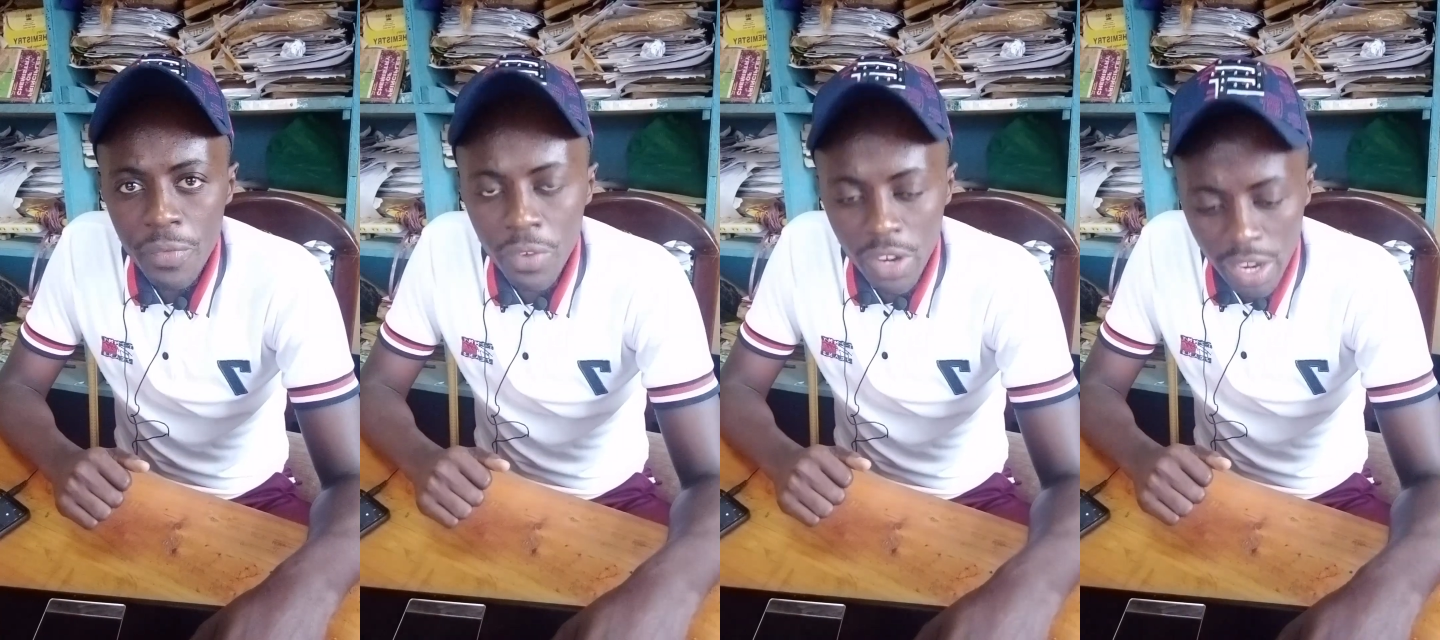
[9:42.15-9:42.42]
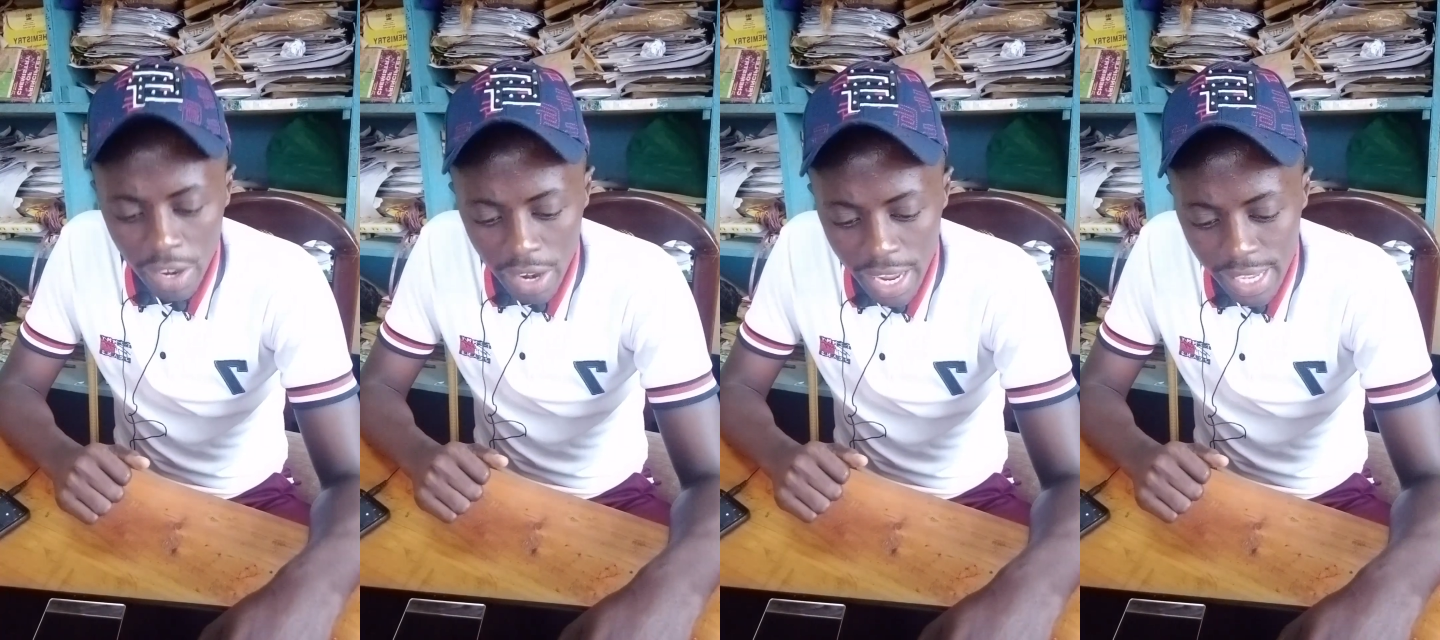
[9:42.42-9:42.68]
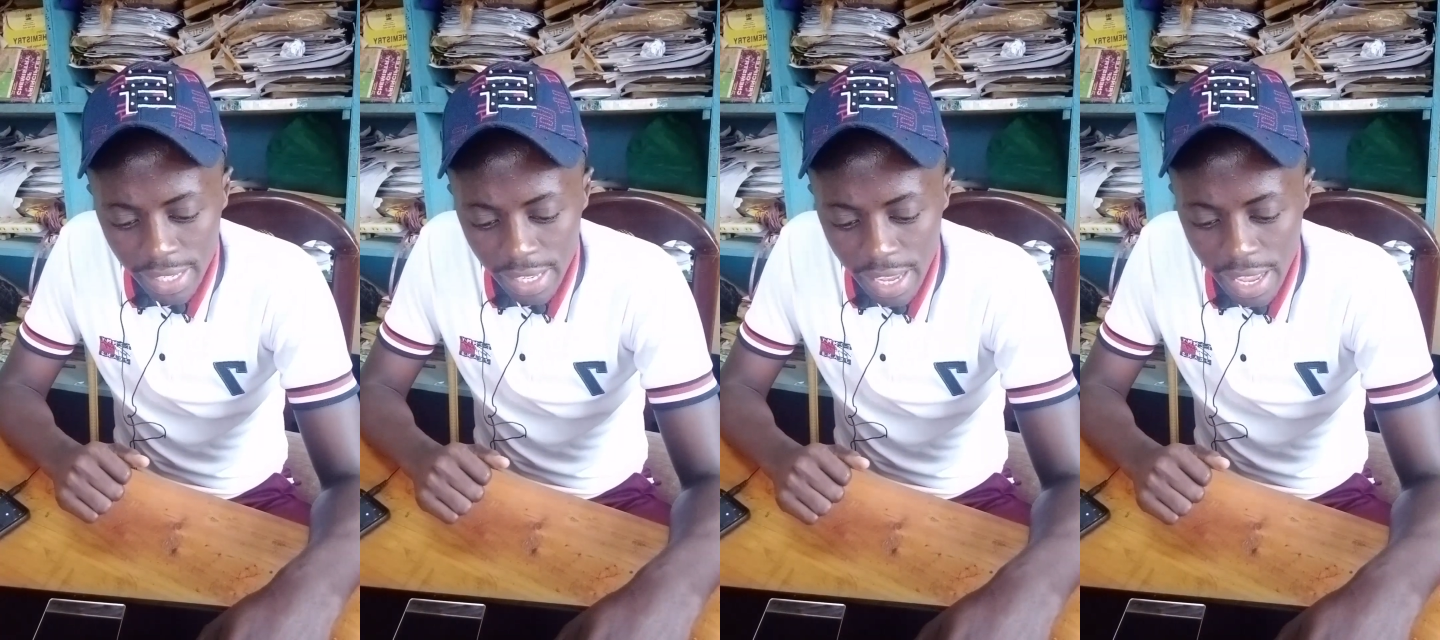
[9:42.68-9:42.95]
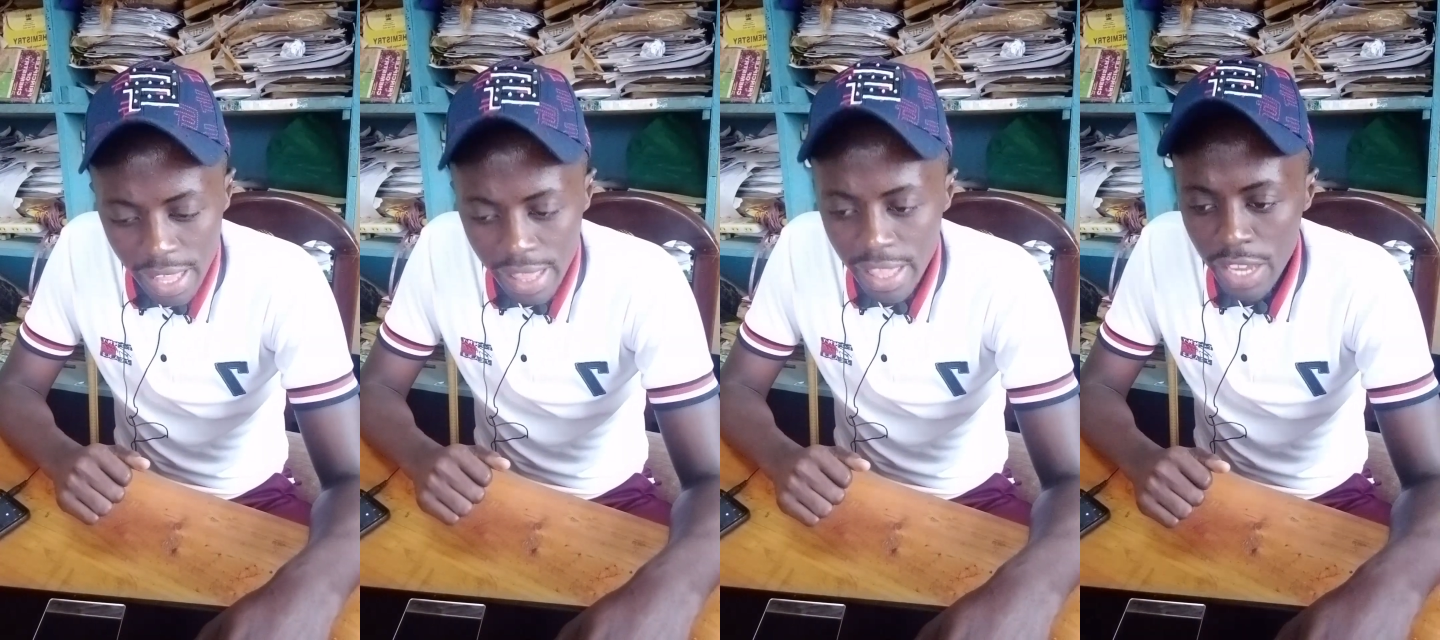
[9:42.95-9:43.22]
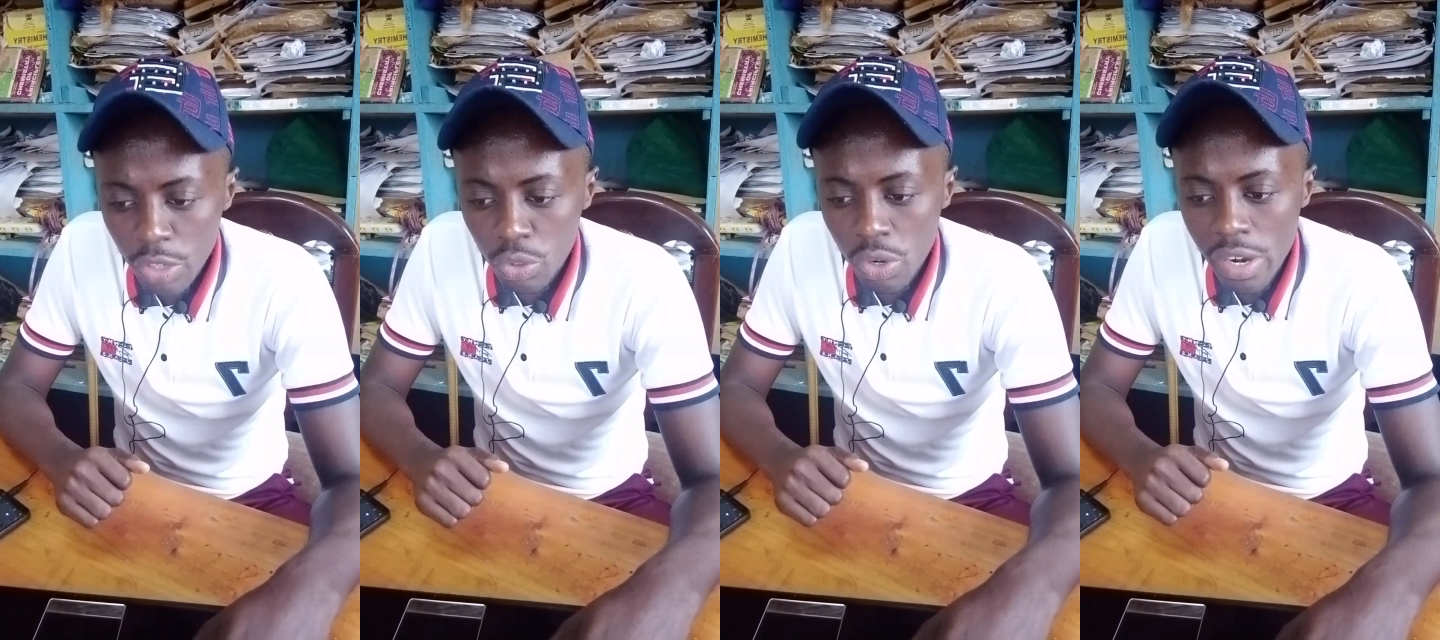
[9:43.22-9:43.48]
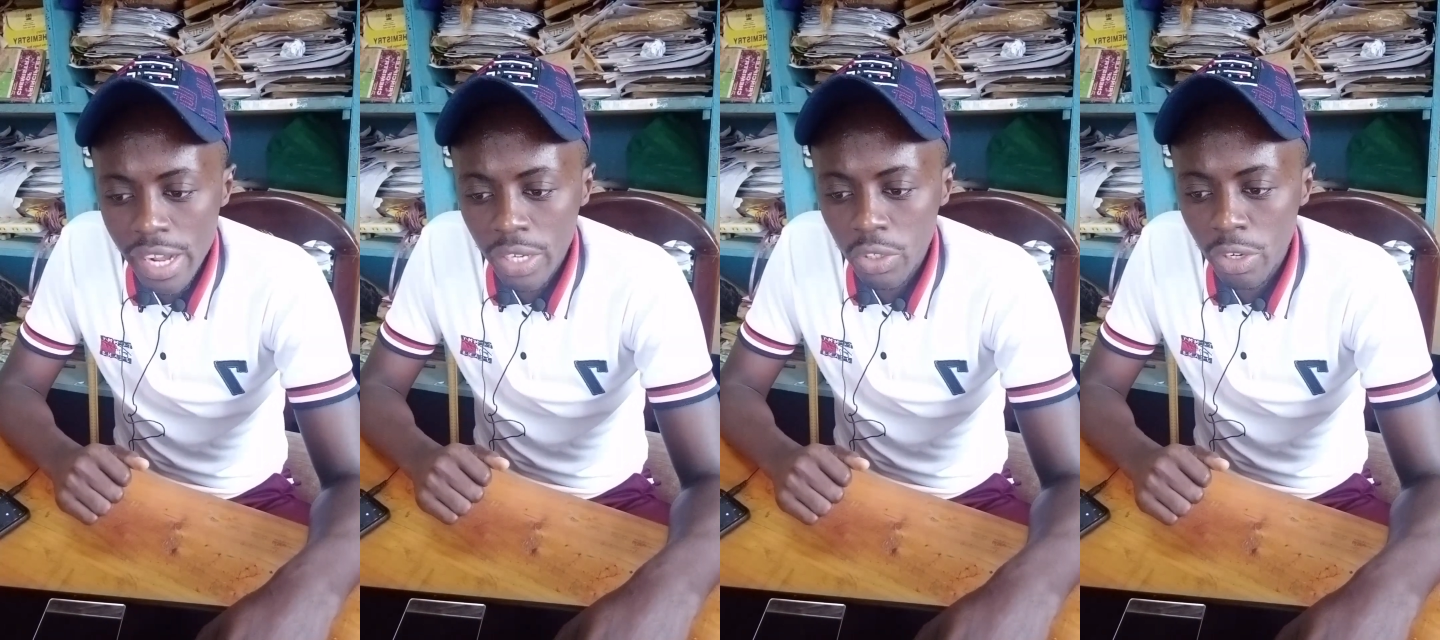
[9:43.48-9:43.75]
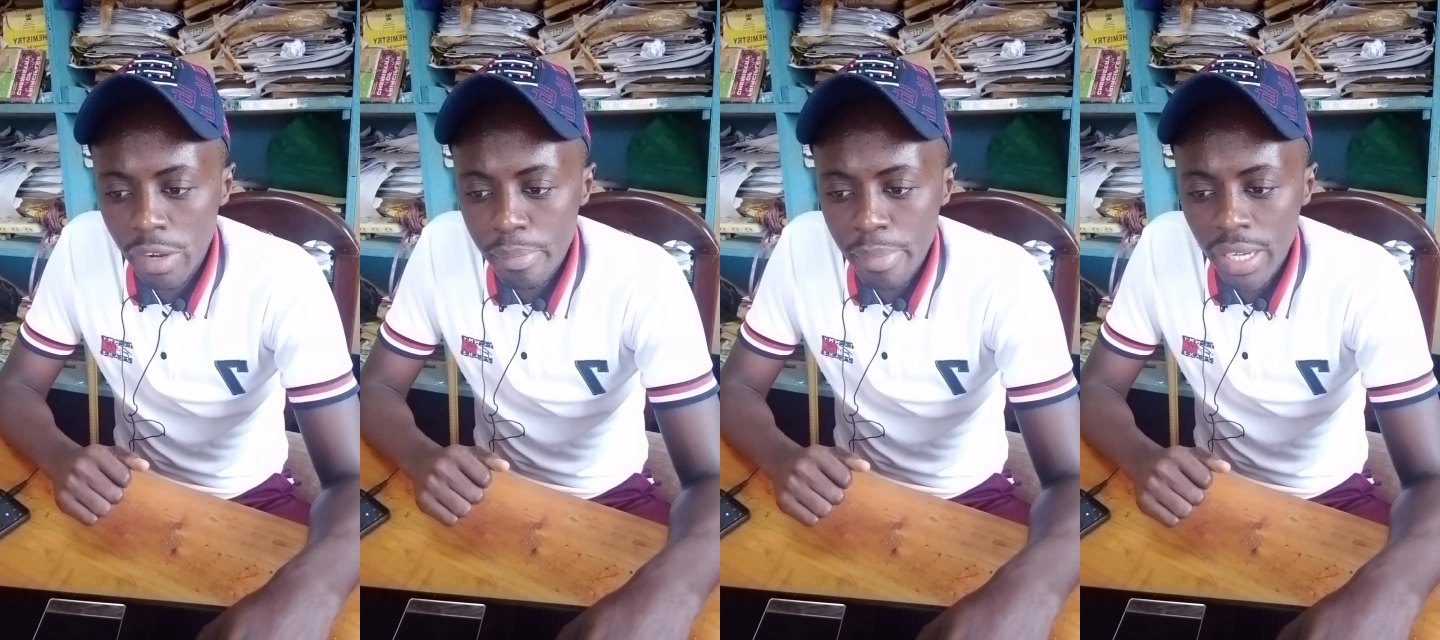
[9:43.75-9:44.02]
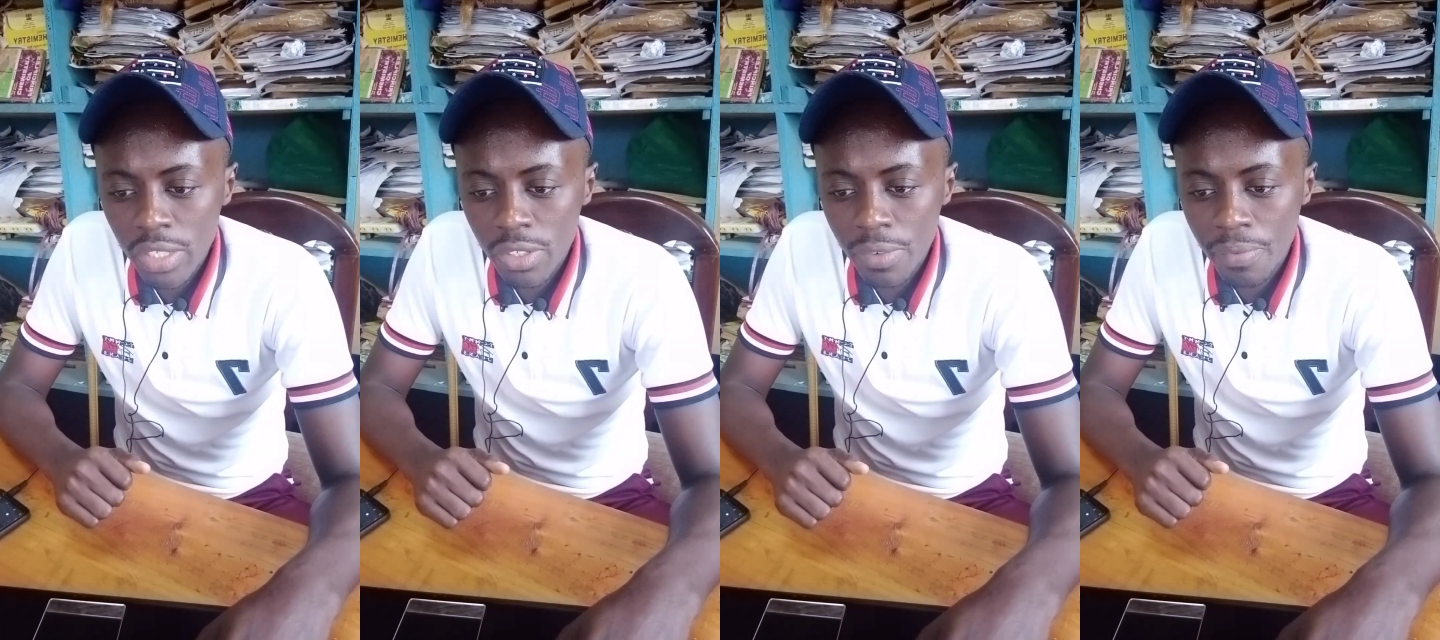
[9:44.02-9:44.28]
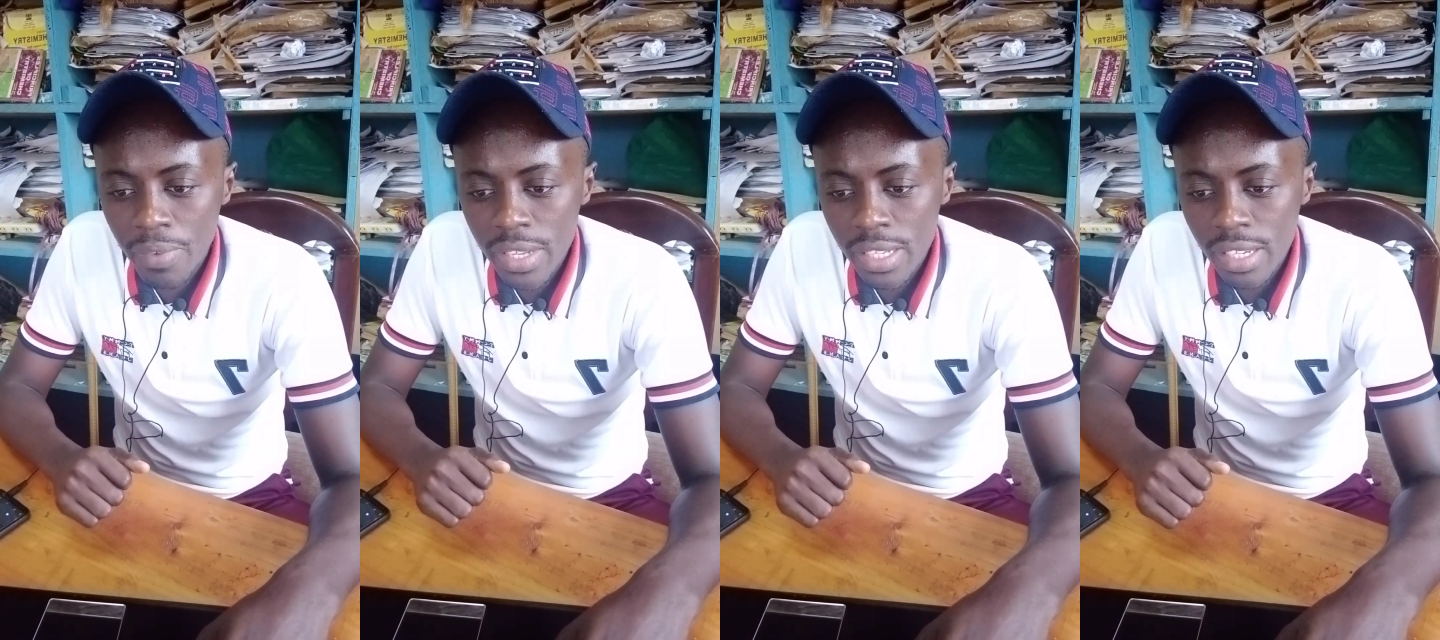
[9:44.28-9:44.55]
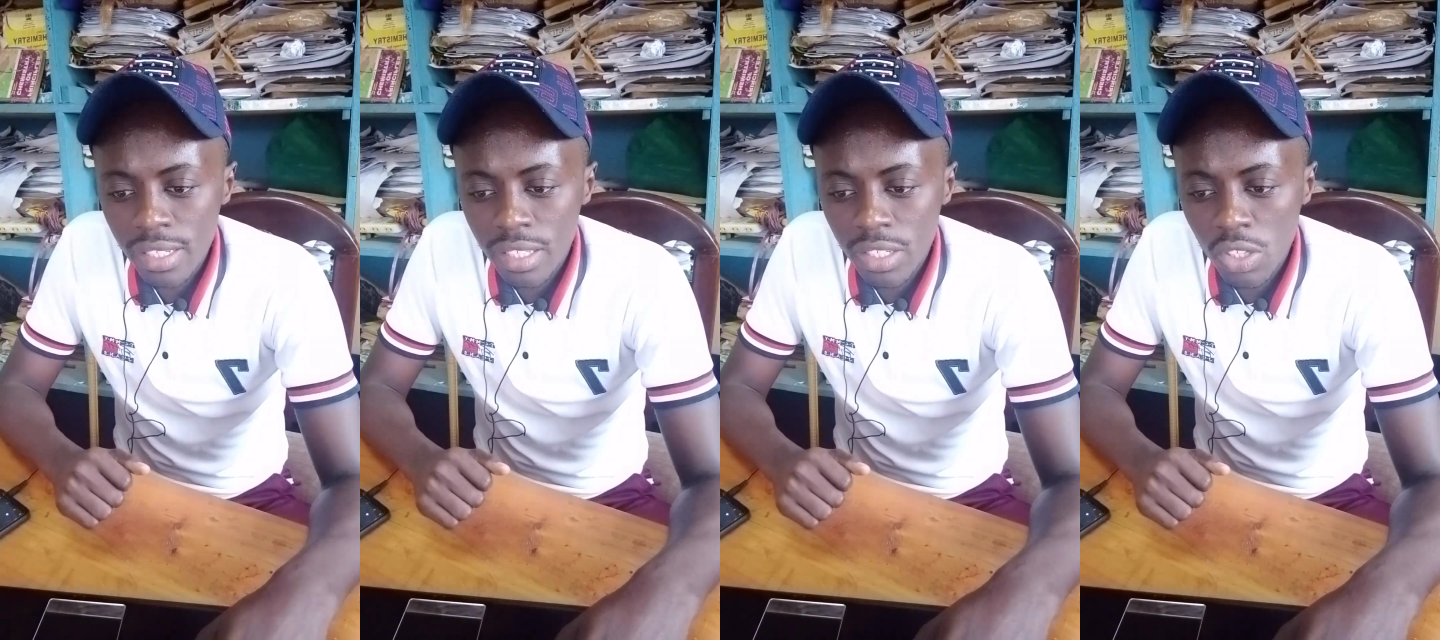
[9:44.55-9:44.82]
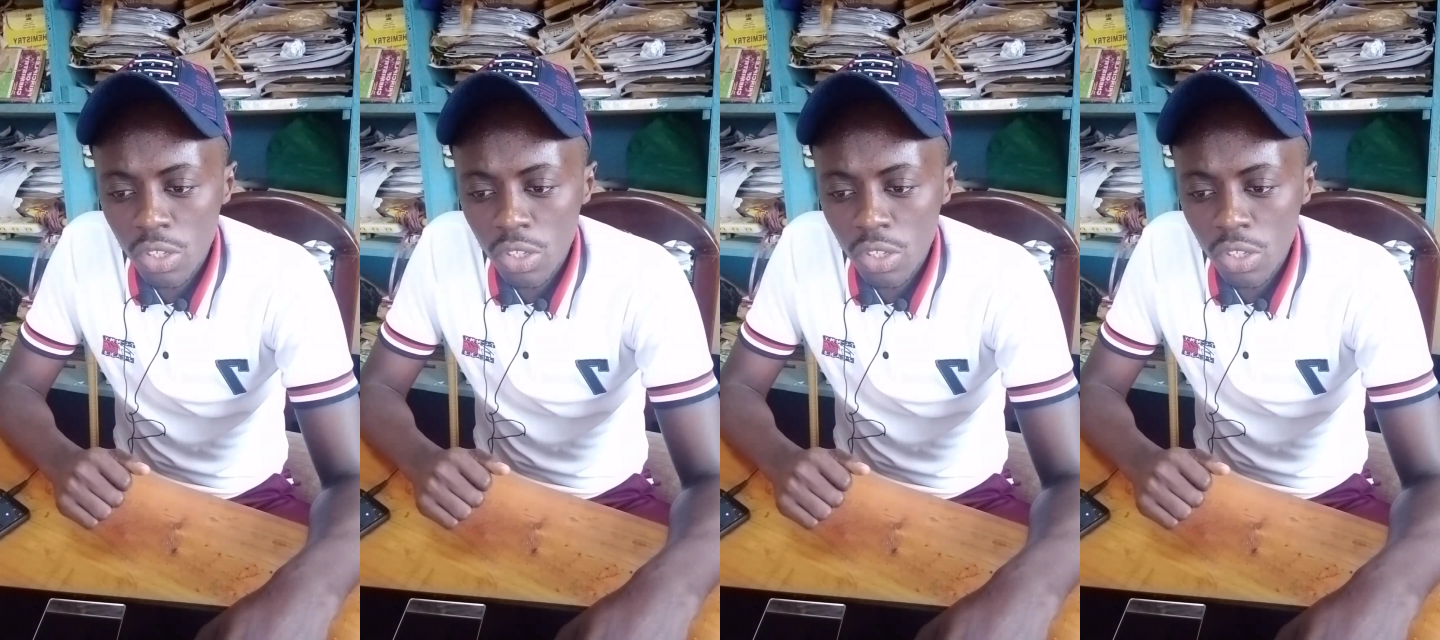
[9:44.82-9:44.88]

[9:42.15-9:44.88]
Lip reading: finalize the introductory part of physics,